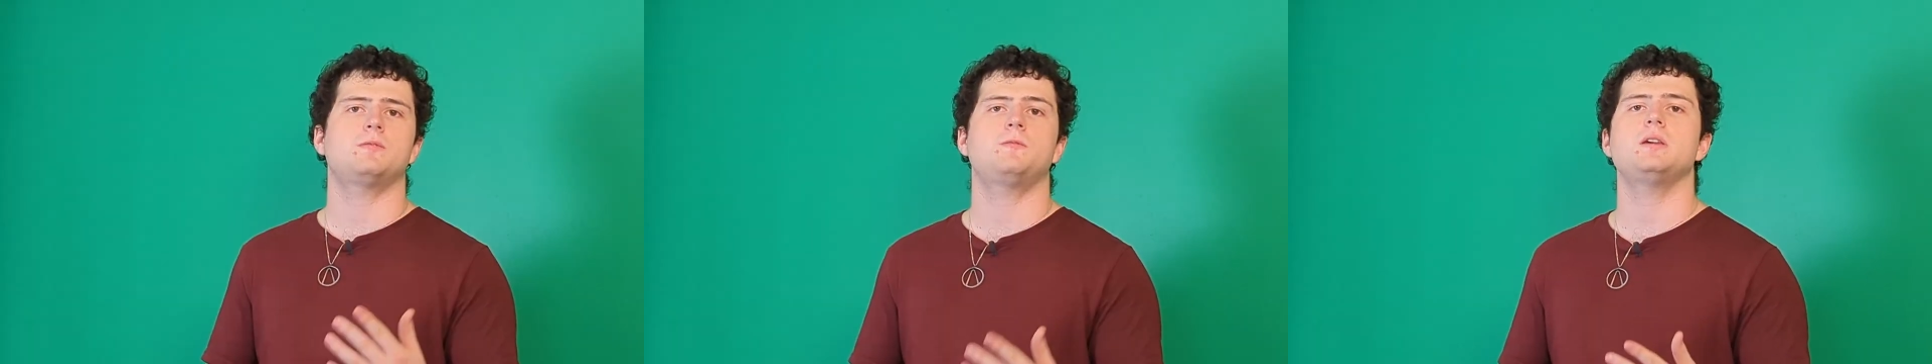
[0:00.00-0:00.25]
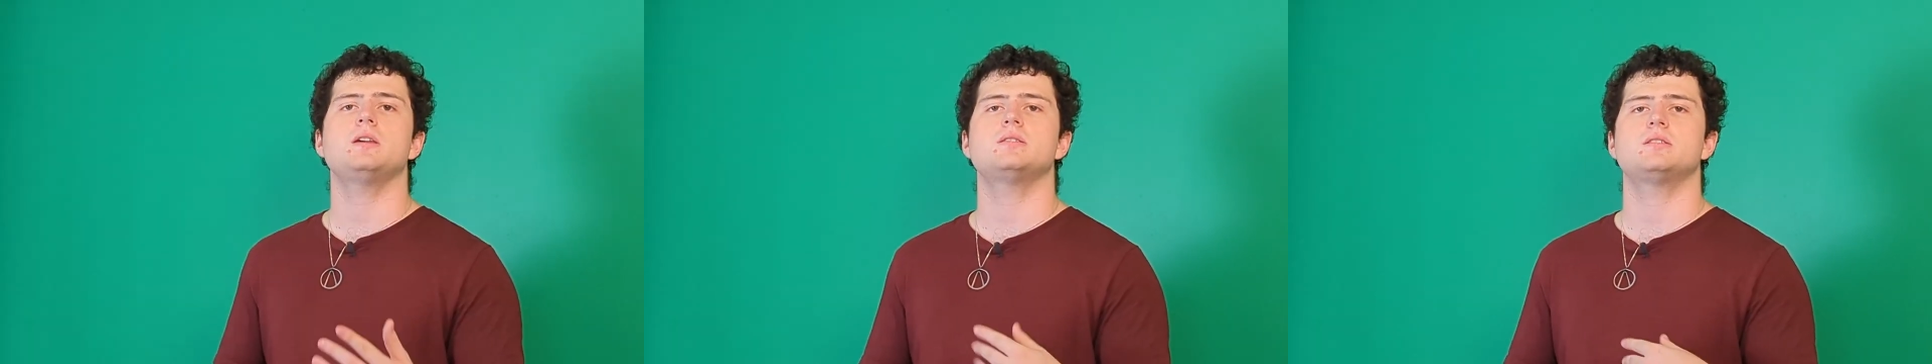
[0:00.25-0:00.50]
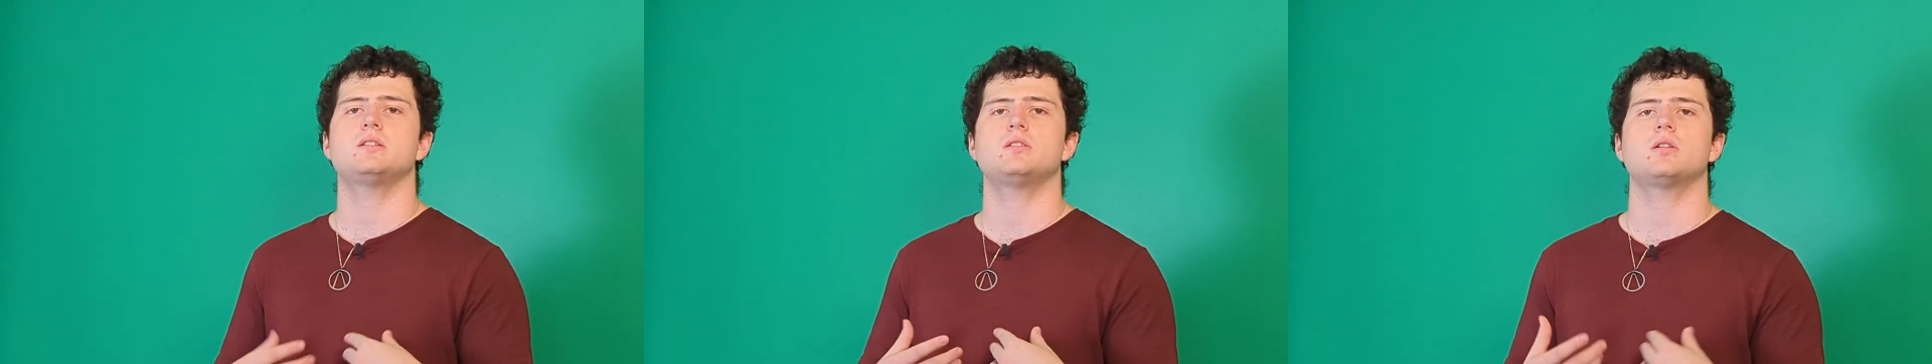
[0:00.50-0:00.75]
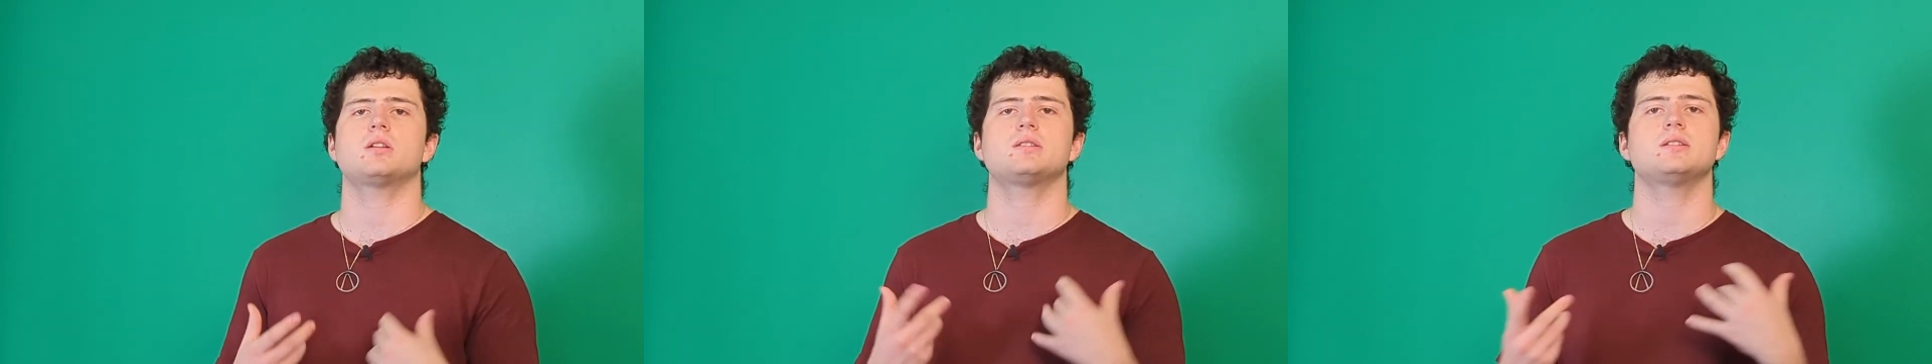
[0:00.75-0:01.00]
fears did
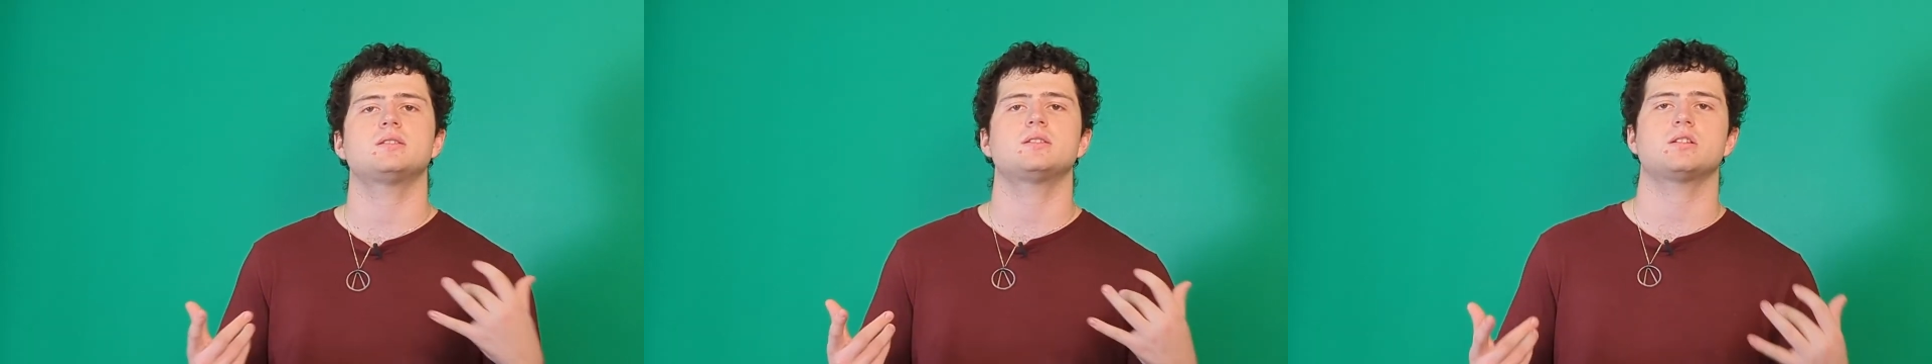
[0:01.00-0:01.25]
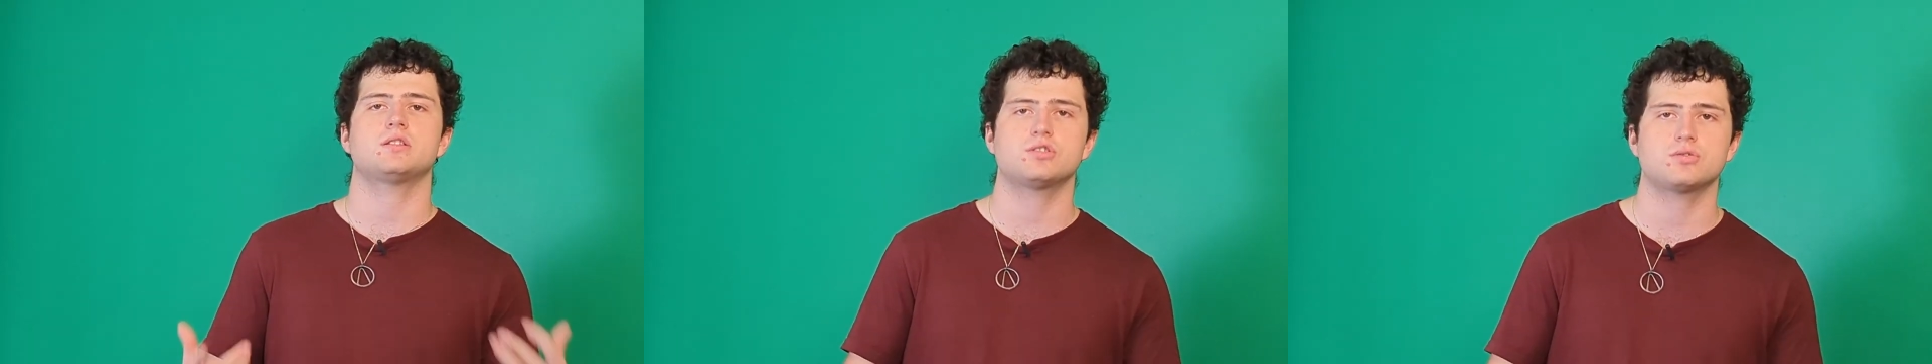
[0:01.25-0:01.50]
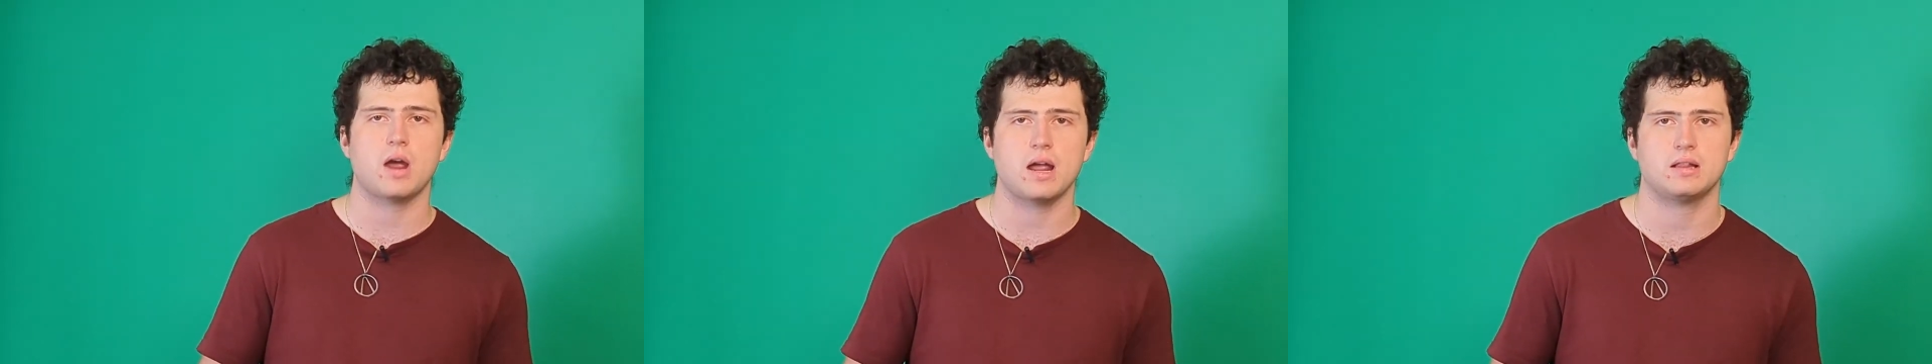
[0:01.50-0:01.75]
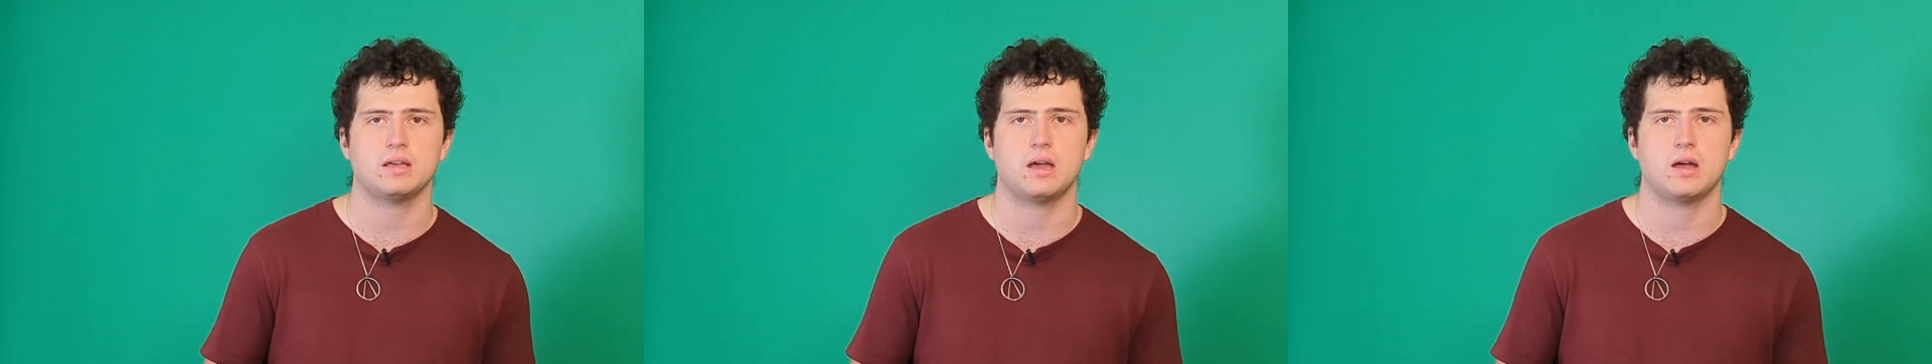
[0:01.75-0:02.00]
not exist in Australia.